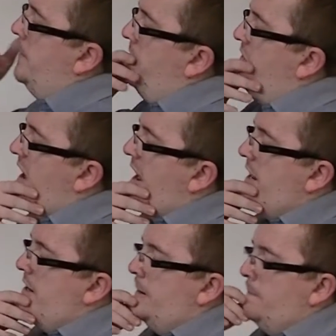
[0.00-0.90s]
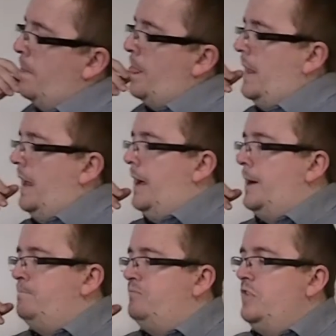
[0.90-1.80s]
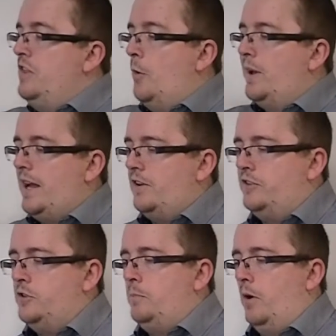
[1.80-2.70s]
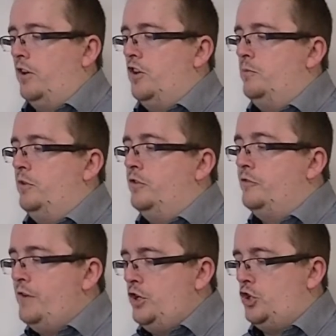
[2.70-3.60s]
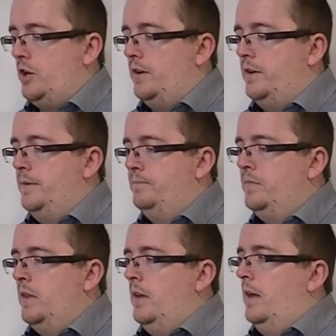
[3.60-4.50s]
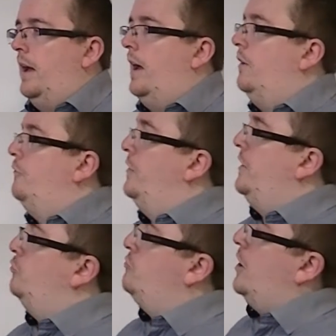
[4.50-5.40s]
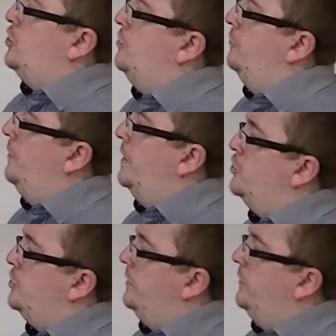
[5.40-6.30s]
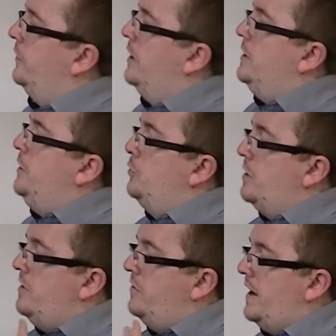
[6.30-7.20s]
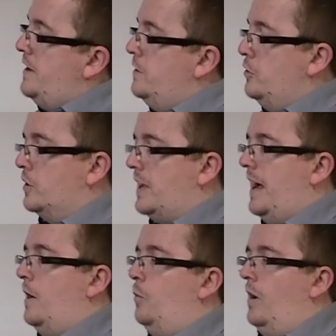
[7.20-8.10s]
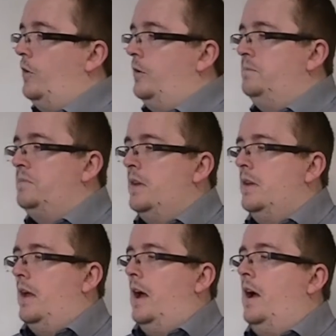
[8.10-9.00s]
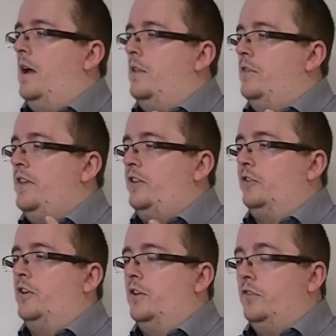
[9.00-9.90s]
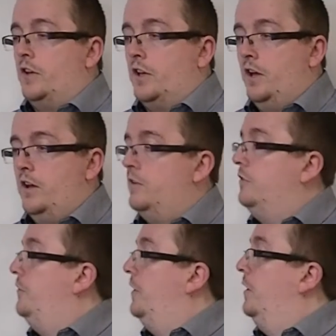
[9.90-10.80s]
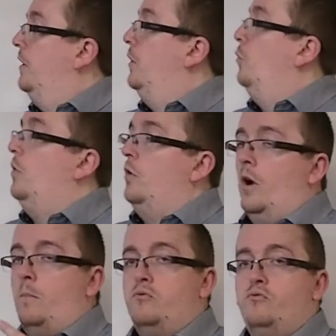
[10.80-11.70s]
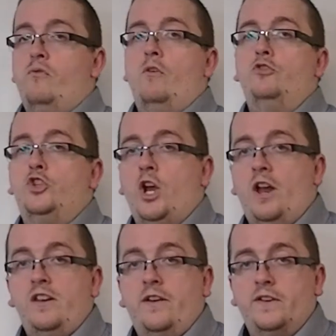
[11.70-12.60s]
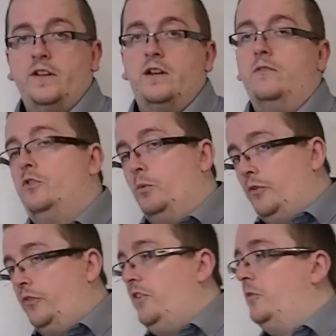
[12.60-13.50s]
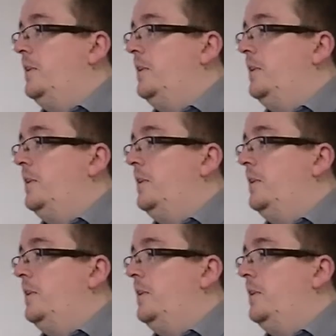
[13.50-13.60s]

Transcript: then um, knowing how to do polynomial division uh, for these rational functions, you can then look at, well, uh, this the curve will approach another curve. So we'll see some